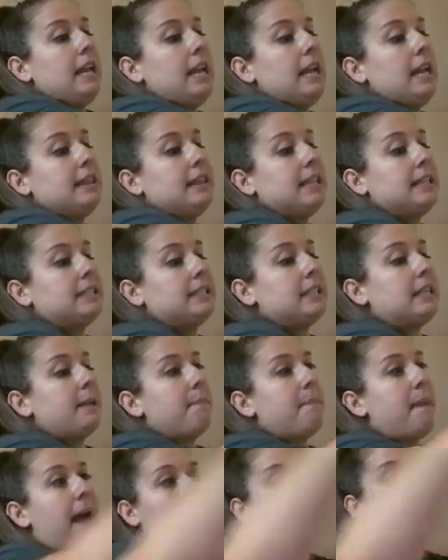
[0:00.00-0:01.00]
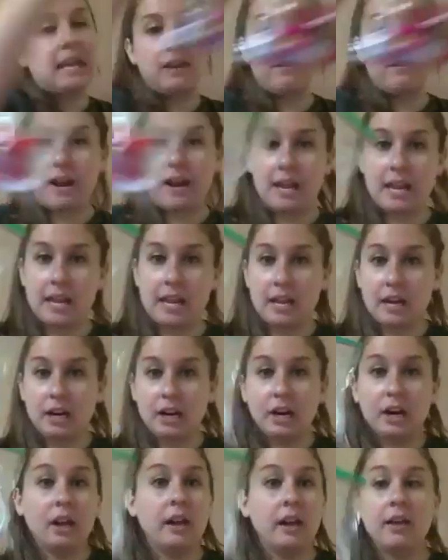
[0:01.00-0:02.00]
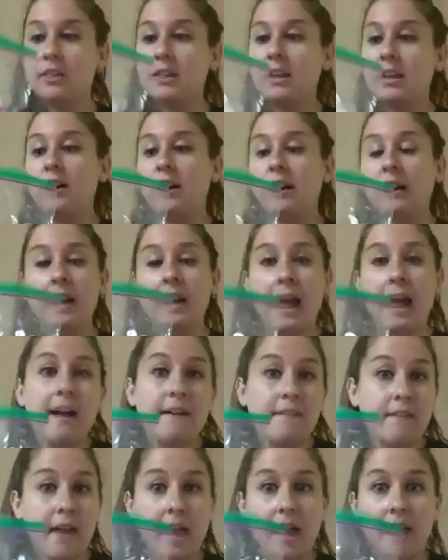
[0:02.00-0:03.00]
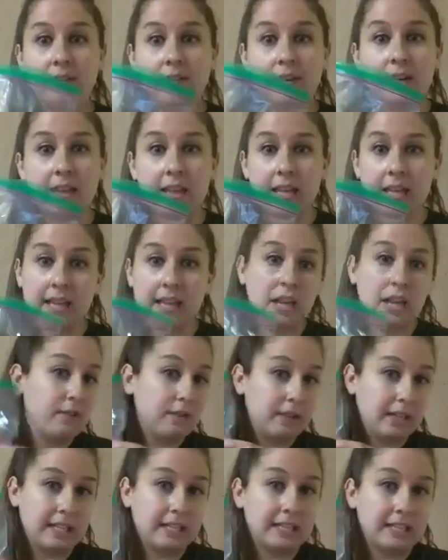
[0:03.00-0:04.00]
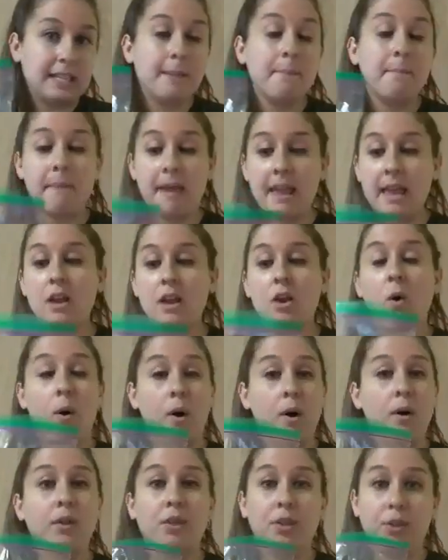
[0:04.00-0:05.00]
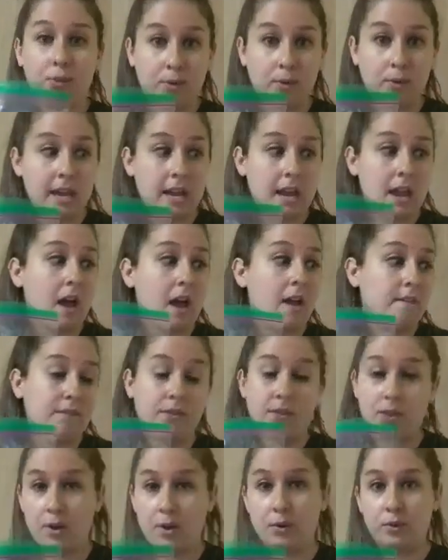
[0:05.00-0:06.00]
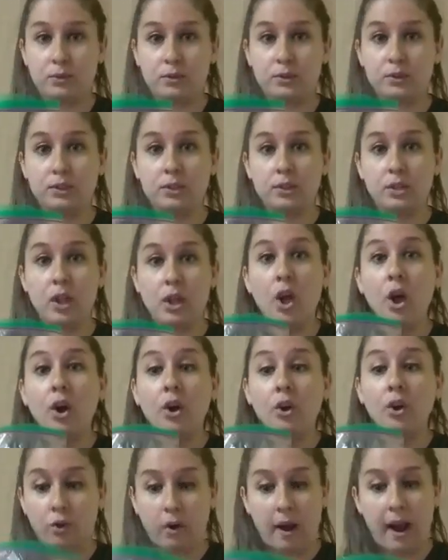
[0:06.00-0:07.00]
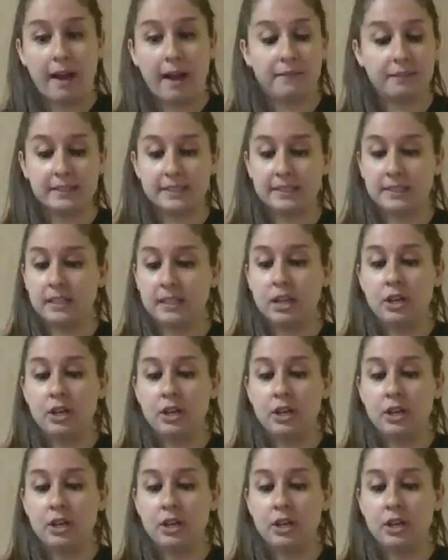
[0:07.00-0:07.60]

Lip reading: in this little baggie right here, that you're going to have everything that you need to make all three of those crafts.